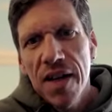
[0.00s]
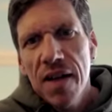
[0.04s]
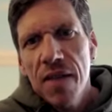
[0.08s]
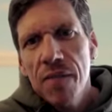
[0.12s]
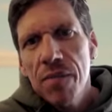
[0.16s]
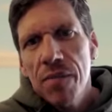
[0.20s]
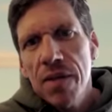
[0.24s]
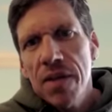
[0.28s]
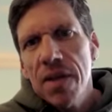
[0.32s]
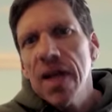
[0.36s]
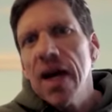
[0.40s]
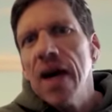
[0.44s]

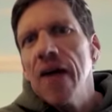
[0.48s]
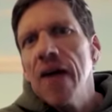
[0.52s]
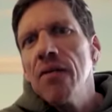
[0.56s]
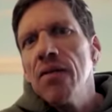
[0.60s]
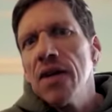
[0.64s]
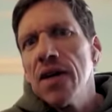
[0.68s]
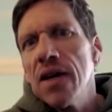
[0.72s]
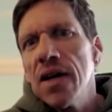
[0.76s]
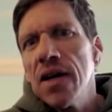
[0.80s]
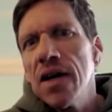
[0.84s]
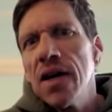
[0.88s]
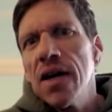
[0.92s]
But
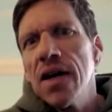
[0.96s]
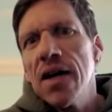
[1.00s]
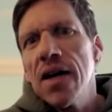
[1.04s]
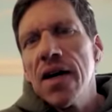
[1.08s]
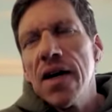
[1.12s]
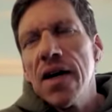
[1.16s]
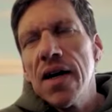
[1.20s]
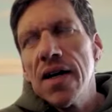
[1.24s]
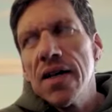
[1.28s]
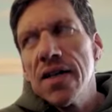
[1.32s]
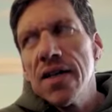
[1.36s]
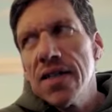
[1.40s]
our
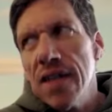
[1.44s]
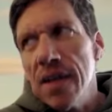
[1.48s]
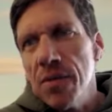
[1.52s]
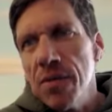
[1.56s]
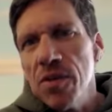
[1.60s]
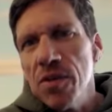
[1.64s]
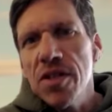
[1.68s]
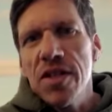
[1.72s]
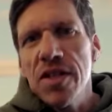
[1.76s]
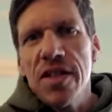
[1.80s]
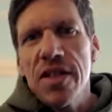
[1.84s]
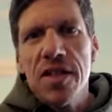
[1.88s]

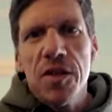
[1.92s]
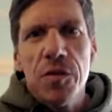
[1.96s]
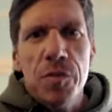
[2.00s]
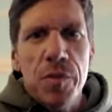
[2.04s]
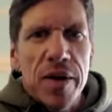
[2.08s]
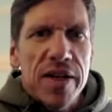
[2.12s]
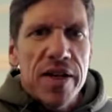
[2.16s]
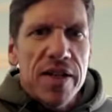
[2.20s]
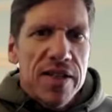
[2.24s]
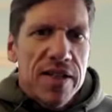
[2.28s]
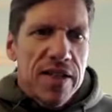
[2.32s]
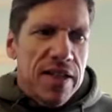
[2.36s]
assumption is
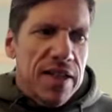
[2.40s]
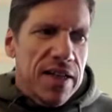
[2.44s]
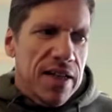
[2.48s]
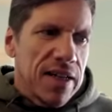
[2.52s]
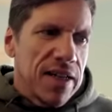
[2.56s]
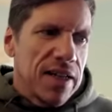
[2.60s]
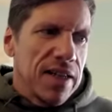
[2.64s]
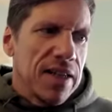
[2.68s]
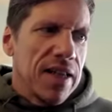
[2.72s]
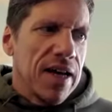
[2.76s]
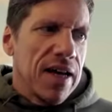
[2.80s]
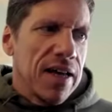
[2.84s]

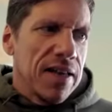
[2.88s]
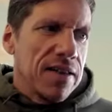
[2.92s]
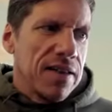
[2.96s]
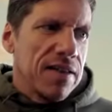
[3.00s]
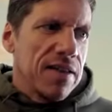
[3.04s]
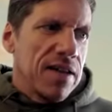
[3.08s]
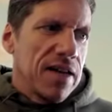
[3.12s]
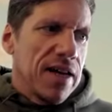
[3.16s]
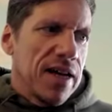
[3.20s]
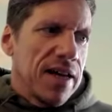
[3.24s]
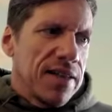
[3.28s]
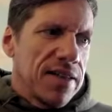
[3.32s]
basically that
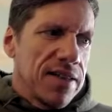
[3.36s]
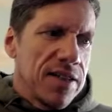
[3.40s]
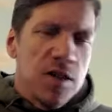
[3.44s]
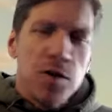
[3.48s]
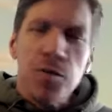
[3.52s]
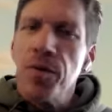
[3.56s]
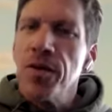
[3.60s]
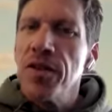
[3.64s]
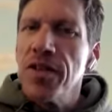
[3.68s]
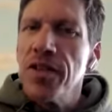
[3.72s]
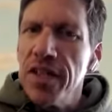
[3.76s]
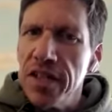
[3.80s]
at this
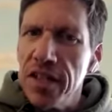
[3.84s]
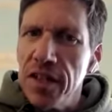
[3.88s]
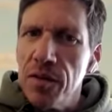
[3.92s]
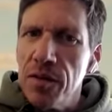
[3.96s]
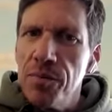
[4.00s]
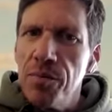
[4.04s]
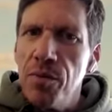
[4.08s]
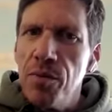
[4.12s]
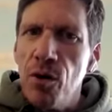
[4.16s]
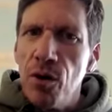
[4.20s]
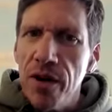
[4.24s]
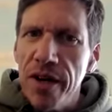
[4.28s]
particular
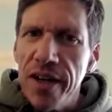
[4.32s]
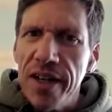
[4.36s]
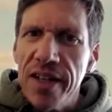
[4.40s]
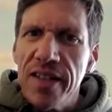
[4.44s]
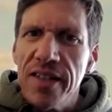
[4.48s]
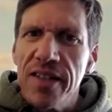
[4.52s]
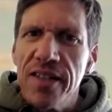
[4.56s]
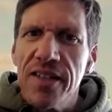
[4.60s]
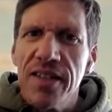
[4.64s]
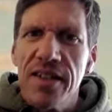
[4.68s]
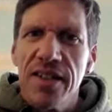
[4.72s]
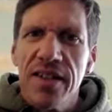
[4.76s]
point,